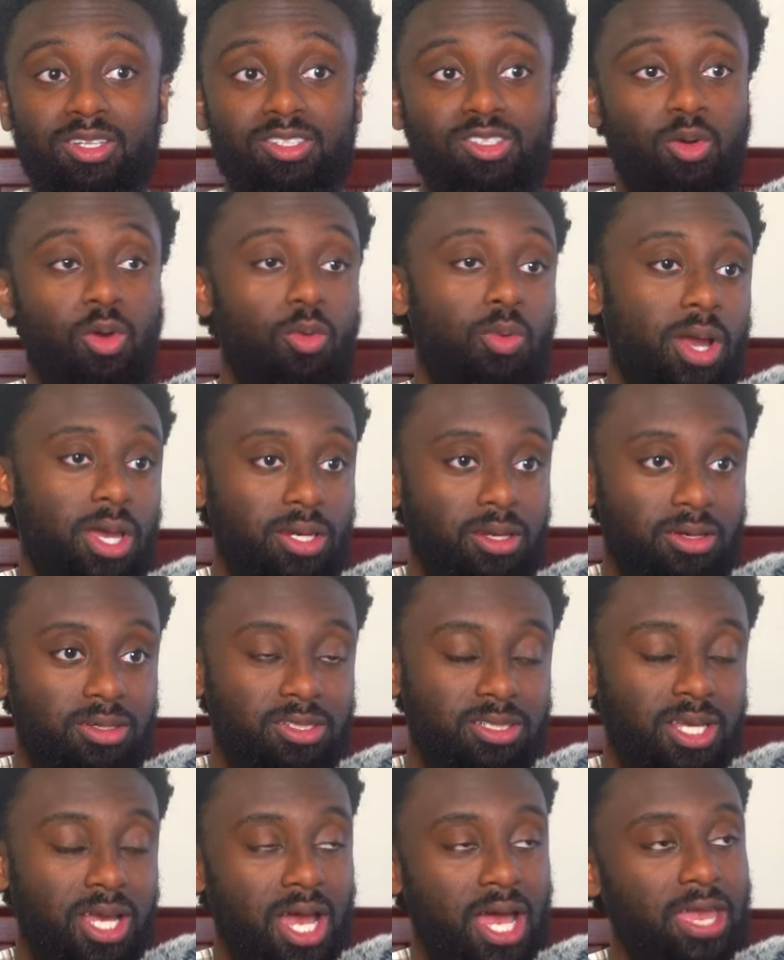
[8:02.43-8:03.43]
So we're waiting on
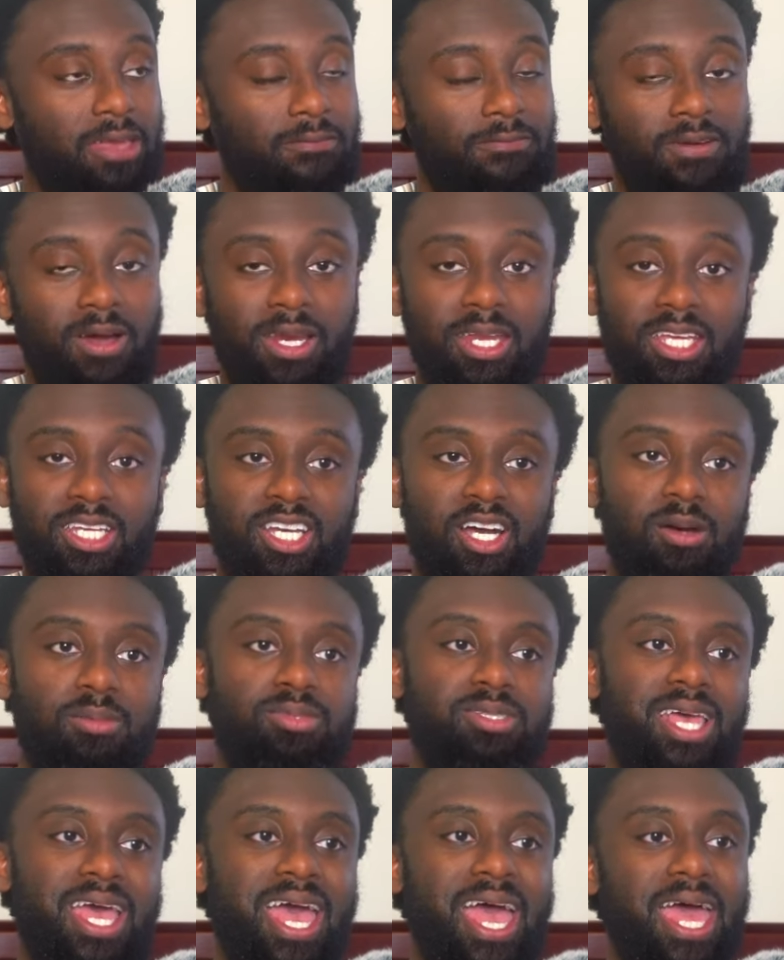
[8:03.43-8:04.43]
this guy, he finally
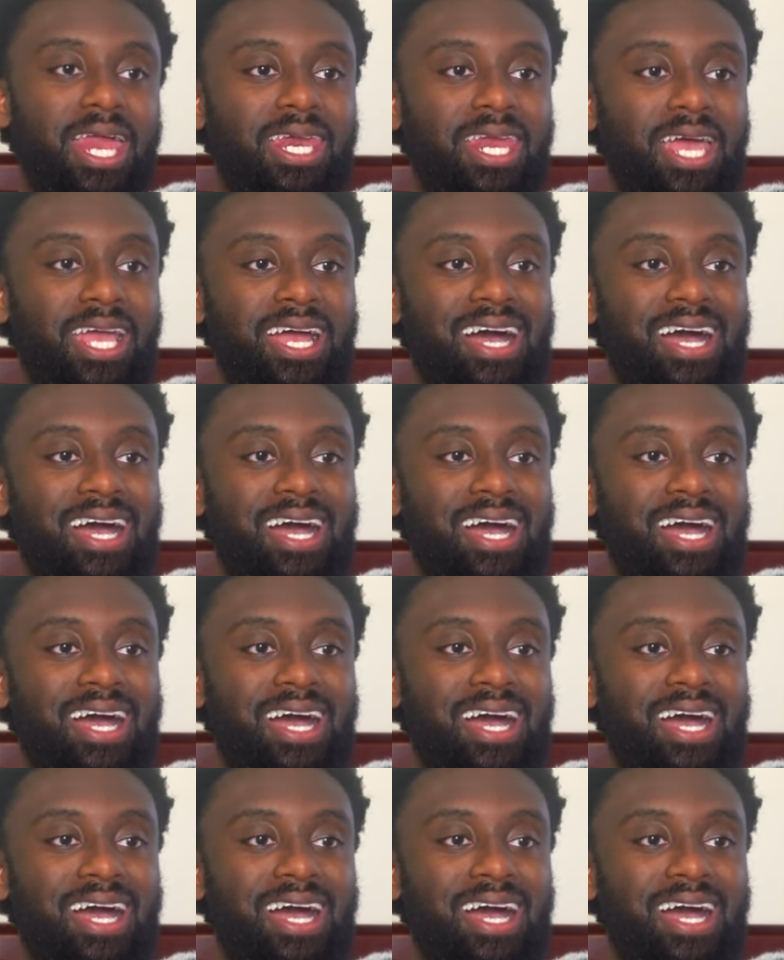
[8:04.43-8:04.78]
comes at like